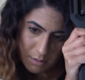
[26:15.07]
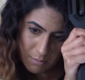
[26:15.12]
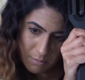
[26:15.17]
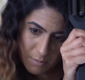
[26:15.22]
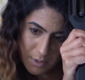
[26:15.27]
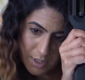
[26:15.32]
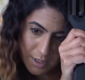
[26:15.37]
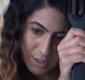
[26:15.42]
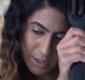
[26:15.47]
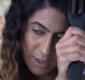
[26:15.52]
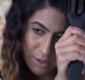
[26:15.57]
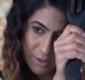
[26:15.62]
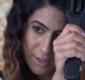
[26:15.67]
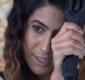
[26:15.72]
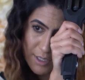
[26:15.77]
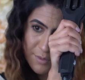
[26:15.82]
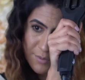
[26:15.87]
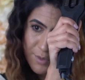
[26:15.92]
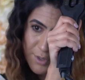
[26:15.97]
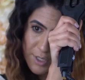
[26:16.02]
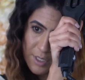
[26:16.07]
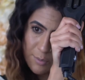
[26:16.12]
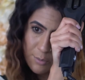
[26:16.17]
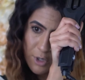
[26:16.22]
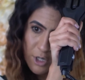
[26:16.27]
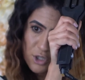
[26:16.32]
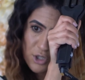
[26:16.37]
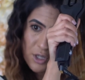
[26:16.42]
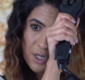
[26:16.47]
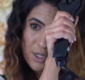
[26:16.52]
But I think you guys, first
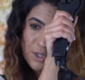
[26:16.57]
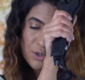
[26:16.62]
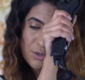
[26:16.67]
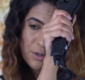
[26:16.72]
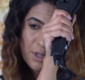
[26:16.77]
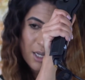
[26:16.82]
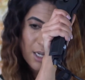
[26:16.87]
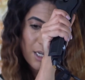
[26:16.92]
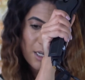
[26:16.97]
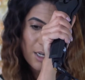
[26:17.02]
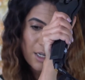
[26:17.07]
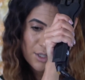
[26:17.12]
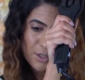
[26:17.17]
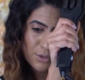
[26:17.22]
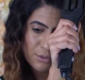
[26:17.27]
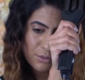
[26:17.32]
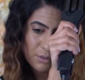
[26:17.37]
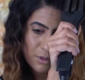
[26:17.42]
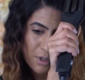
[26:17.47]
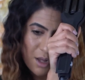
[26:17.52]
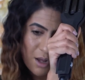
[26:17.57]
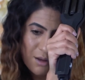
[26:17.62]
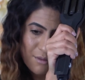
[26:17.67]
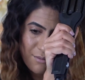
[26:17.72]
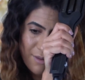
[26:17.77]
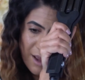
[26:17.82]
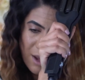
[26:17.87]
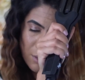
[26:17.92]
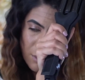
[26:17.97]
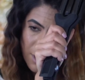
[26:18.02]
impression, I do like it. I do love
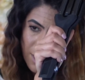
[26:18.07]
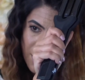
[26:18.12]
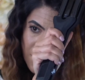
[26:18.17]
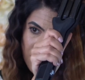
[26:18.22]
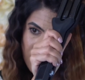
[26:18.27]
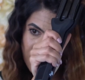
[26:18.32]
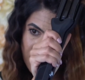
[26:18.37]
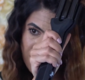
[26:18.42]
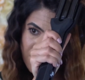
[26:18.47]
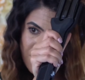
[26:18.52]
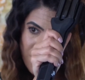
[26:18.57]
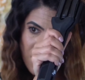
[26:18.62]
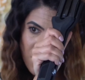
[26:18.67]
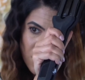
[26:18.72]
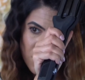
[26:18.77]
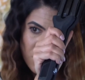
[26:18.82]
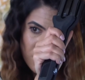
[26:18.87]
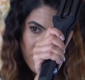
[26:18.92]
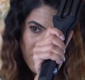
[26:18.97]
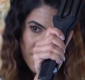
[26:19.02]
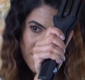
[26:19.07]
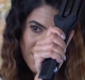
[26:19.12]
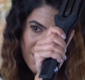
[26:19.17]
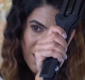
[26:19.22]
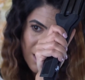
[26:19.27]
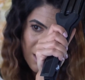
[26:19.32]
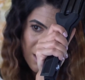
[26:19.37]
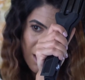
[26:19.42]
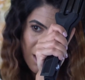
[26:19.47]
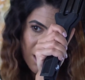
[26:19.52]
how like voluminous
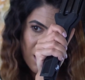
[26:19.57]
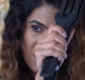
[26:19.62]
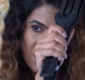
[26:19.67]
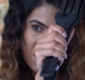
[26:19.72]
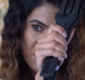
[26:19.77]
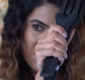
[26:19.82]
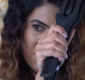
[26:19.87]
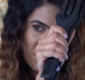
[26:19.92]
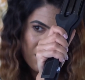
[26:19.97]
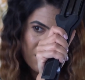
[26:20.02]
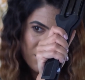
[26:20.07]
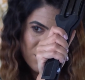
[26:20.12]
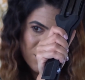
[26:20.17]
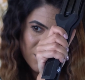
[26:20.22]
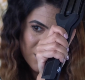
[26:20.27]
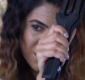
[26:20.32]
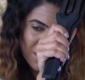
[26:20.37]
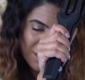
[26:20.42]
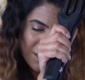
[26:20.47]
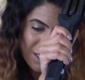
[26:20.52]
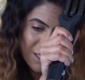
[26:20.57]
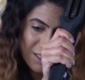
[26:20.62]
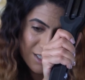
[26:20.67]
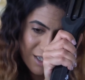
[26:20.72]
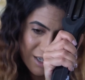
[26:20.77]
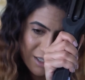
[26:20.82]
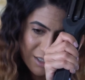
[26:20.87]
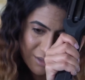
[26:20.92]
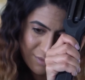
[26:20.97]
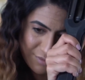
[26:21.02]
and like just, it
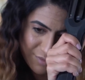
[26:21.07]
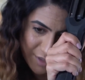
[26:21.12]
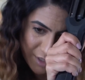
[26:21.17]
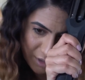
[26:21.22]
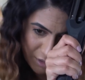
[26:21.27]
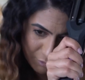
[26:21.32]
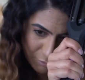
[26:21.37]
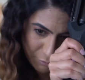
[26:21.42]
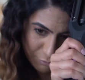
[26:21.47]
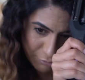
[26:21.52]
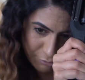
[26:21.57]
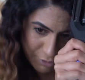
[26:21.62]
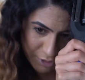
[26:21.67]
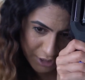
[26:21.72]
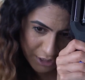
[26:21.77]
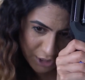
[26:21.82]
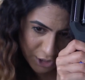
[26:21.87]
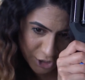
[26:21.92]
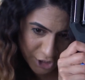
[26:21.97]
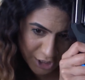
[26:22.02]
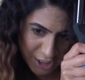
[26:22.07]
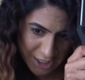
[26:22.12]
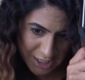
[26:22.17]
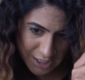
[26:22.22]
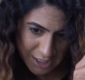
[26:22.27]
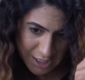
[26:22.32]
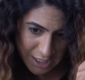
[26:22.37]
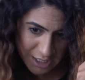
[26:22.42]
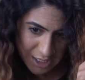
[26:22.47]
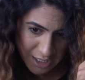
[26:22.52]
does feel really good.